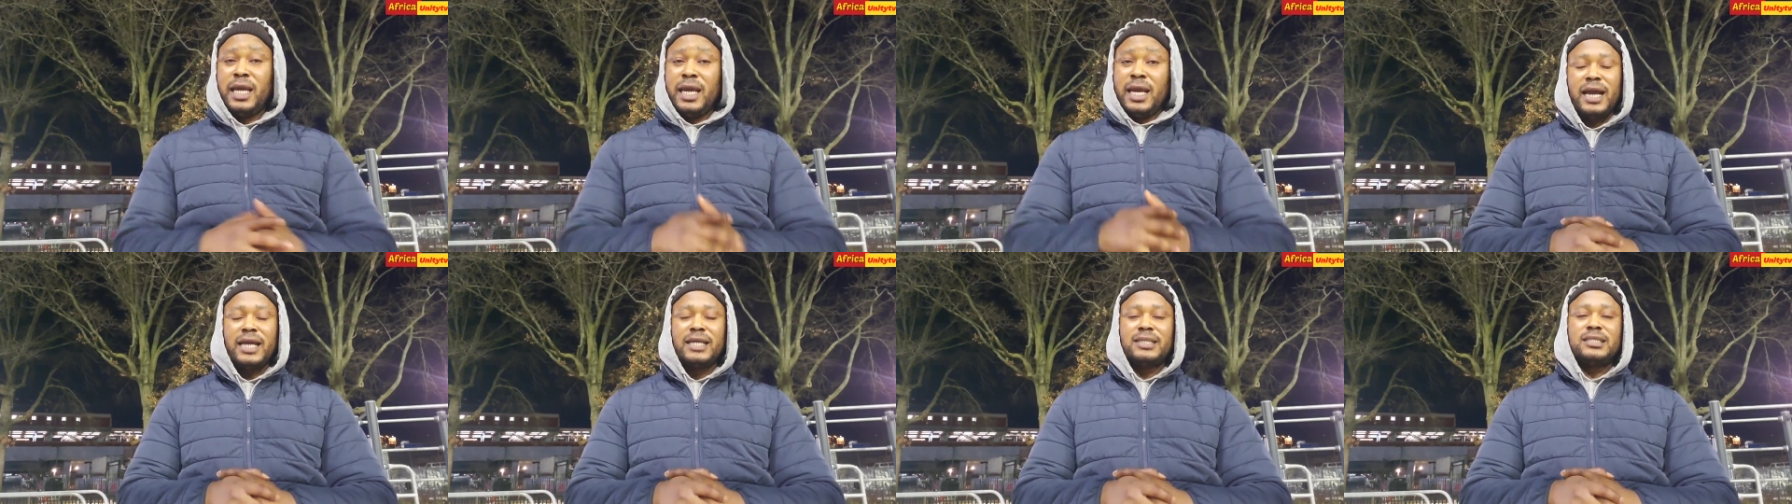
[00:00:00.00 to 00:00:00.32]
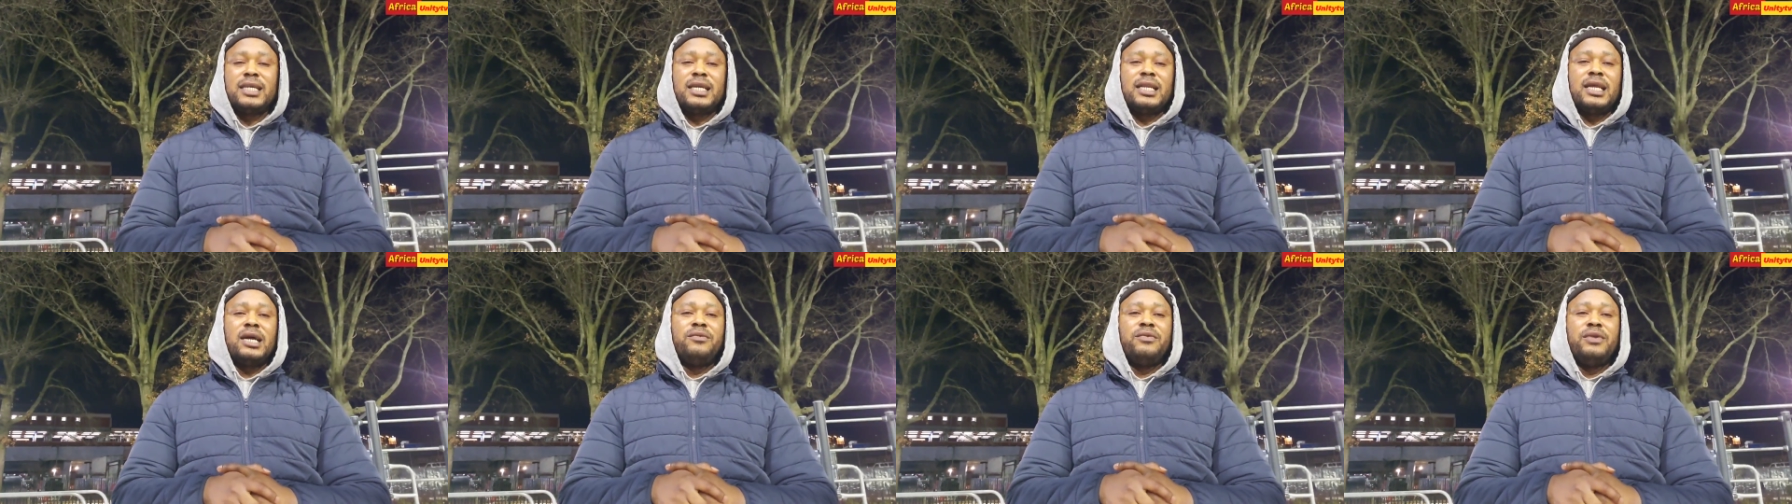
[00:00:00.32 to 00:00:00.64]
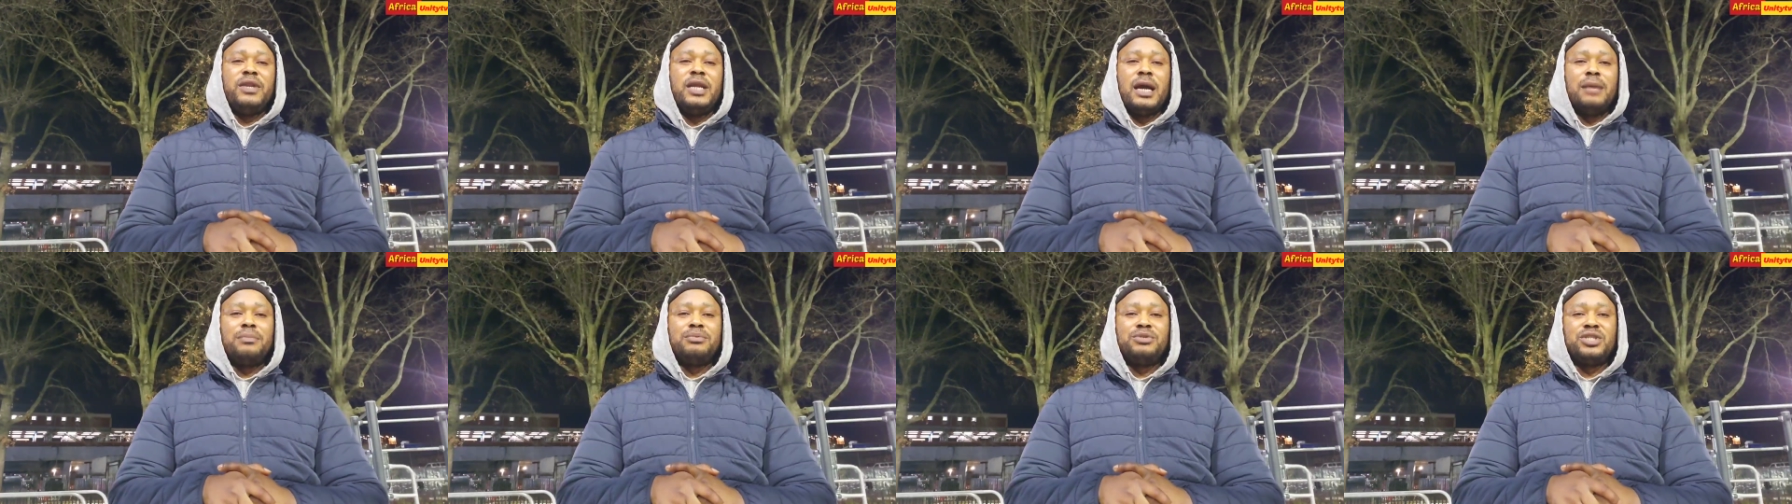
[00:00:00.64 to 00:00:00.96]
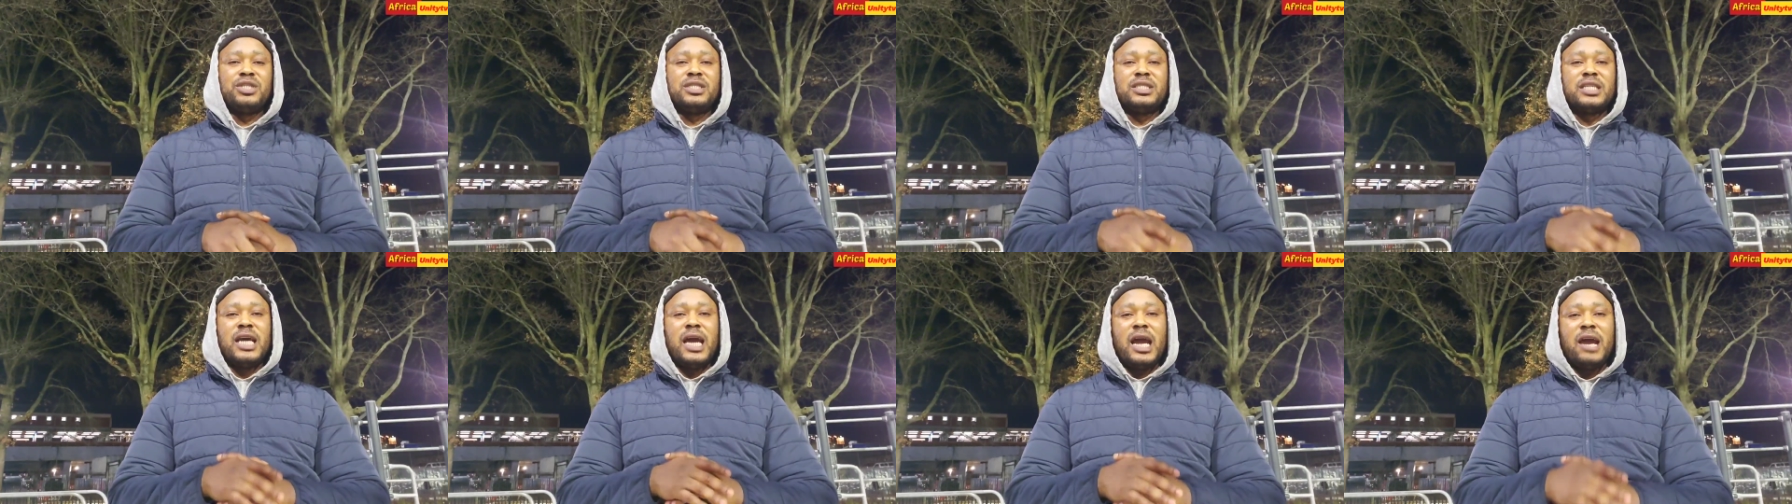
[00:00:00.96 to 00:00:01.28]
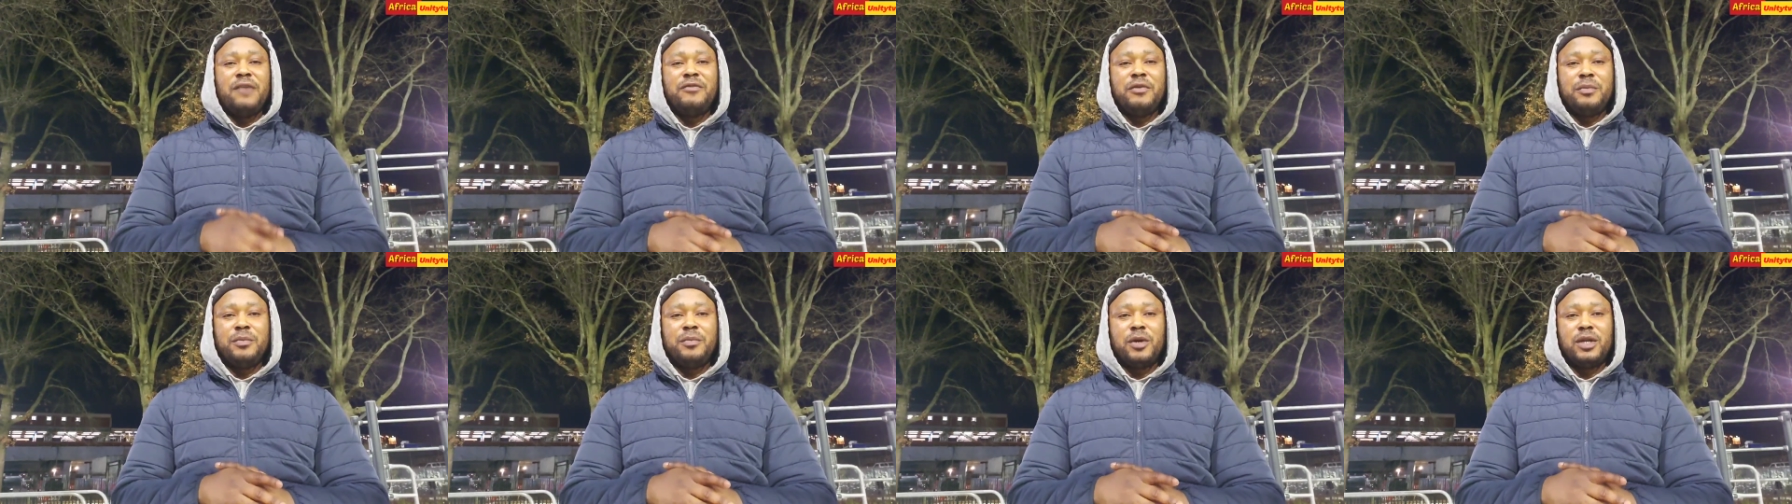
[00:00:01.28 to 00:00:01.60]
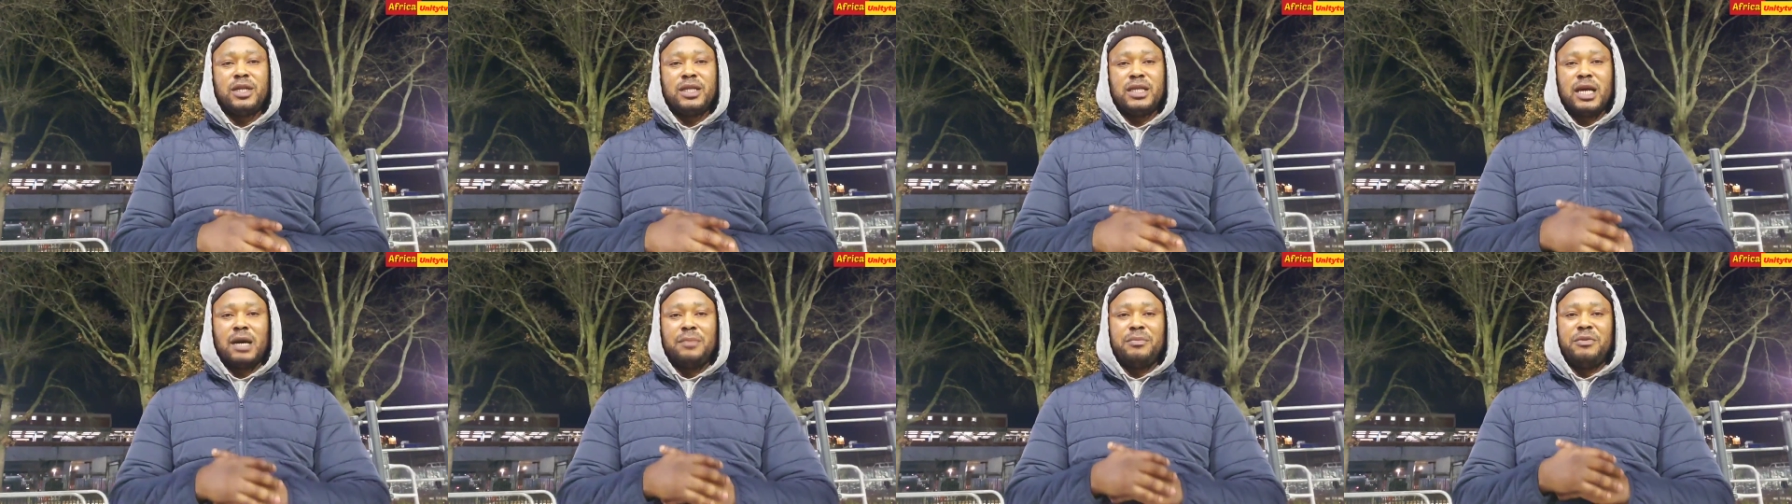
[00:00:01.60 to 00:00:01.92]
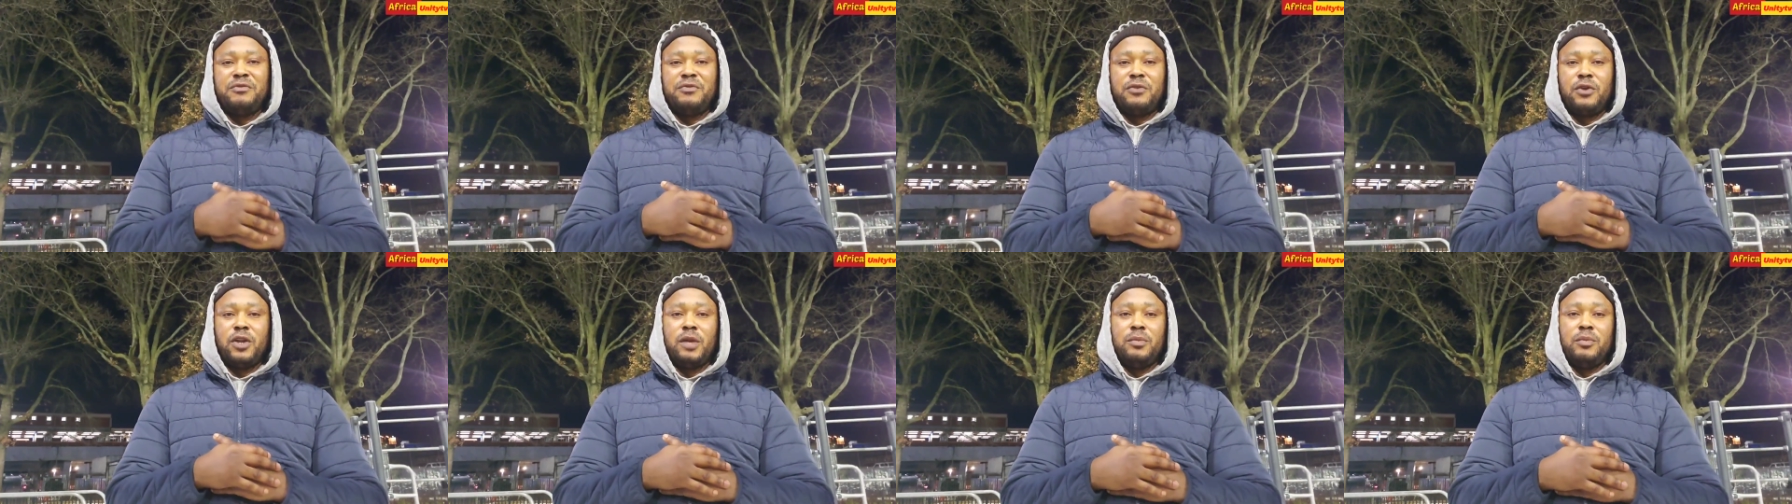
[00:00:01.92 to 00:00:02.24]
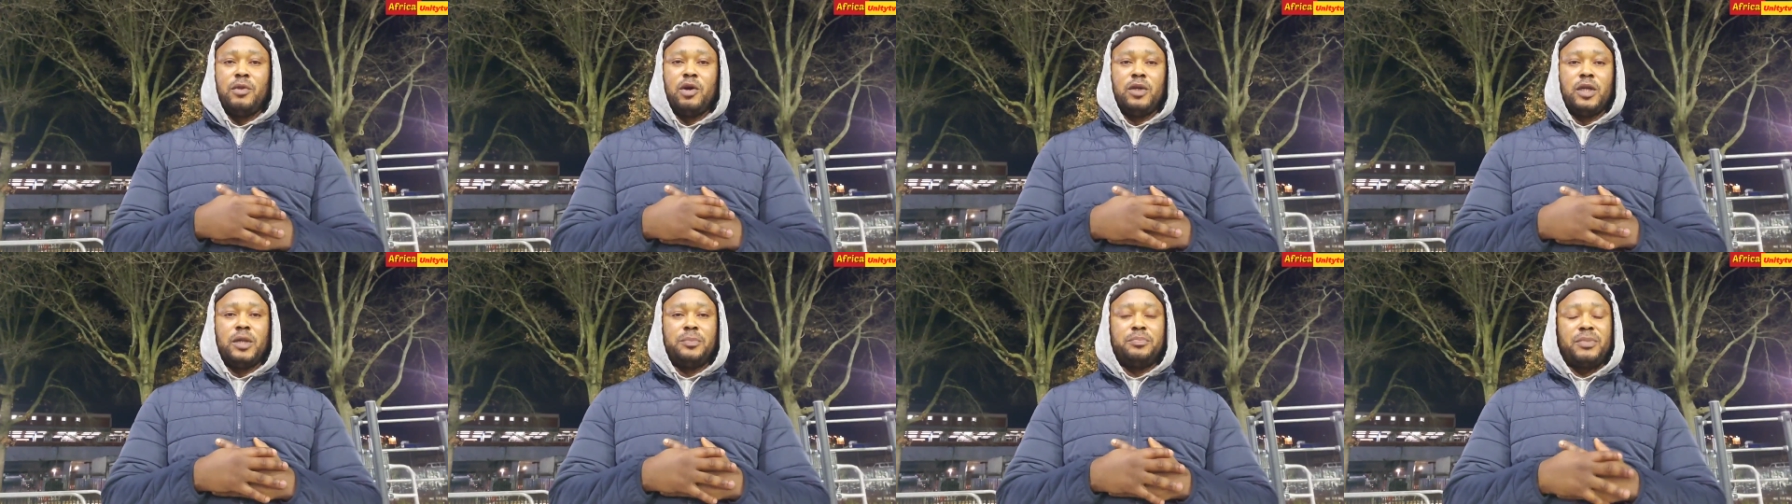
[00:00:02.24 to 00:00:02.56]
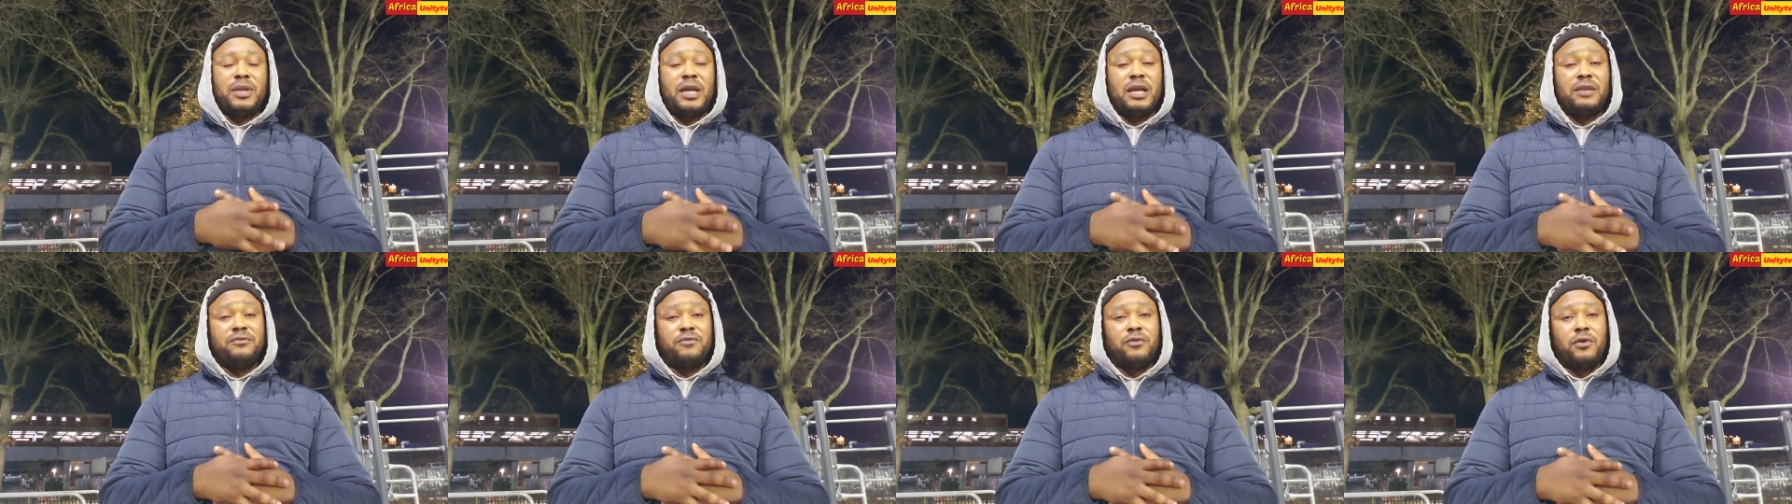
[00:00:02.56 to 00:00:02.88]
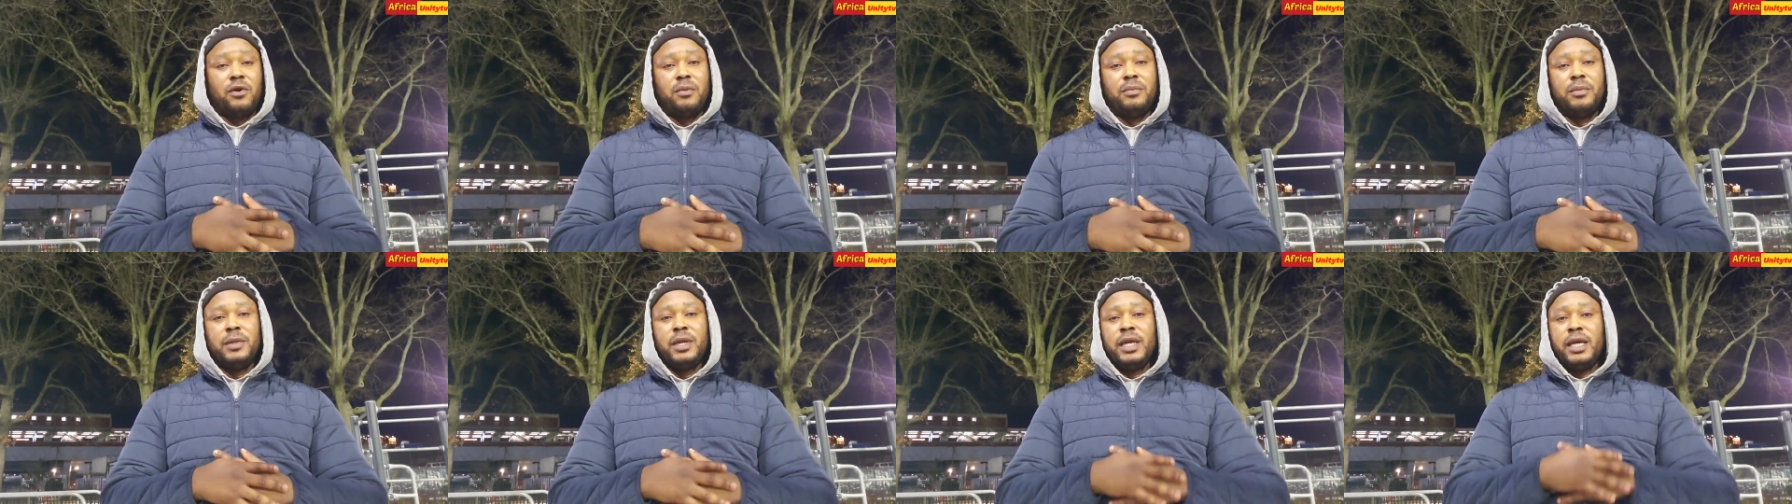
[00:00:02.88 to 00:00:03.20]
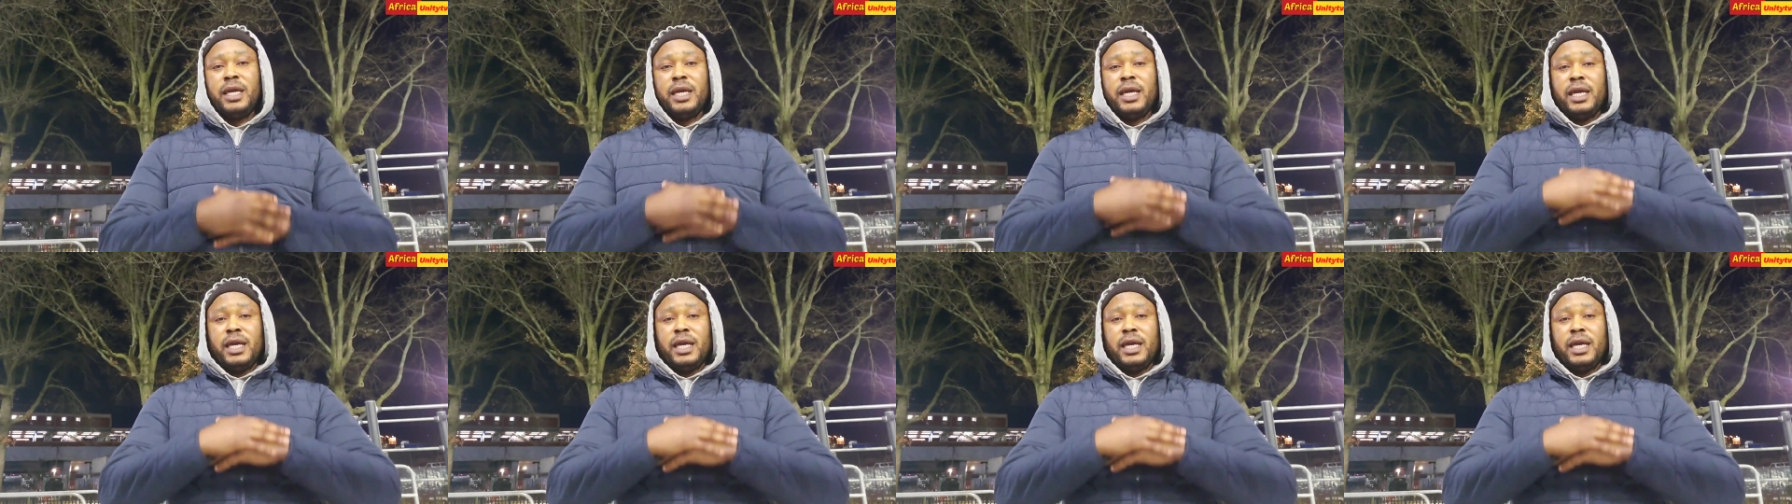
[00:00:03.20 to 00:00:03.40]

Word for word: Thanks, and I really appreciate everybody that have been following me on the platform.